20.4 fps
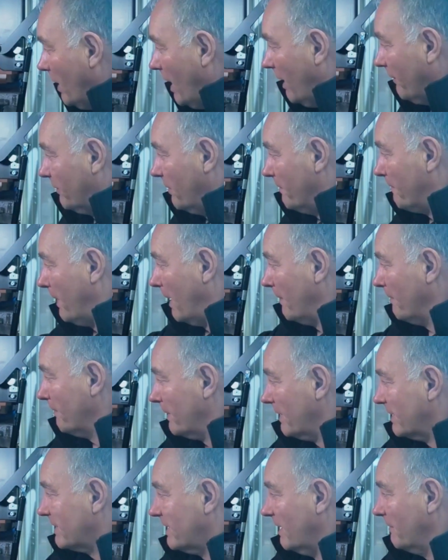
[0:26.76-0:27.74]
have the pump
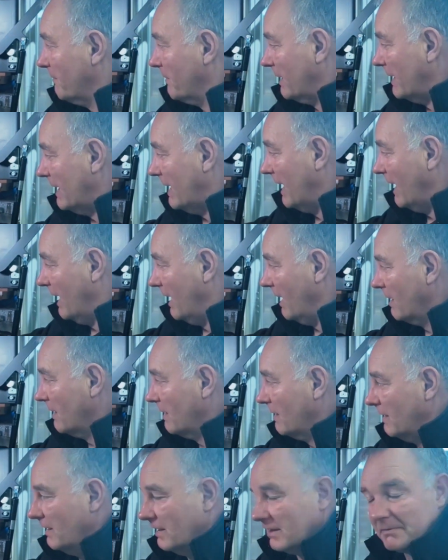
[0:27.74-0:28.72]
assembly here.
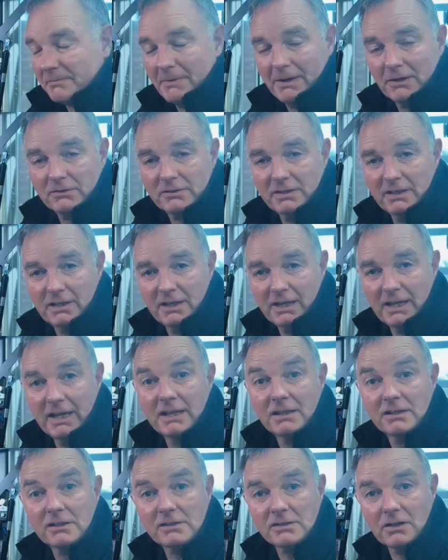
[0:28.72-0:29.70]
It's mounted
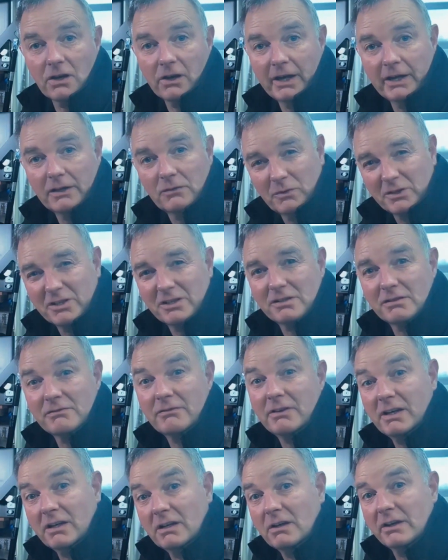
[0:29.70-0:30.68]
inside, which is a
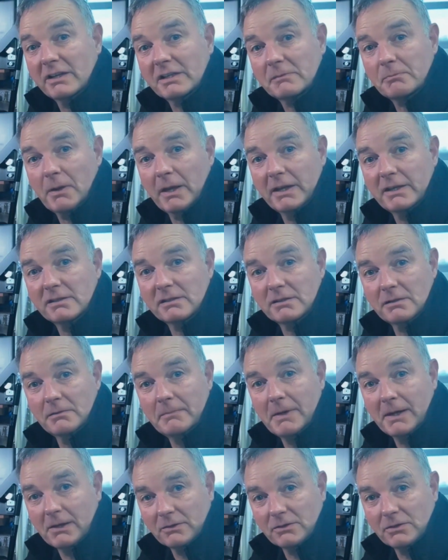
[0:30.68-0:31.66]
really nice place to
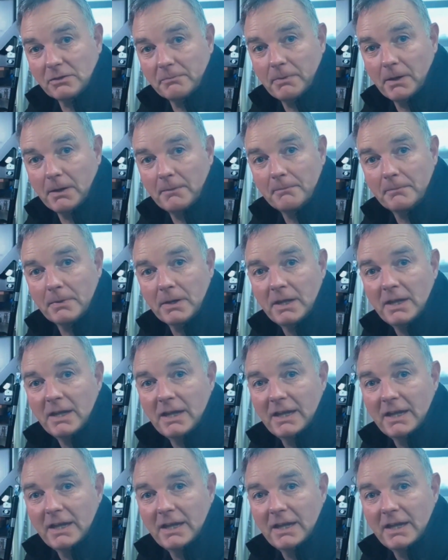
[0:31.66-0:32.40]
mount your pump.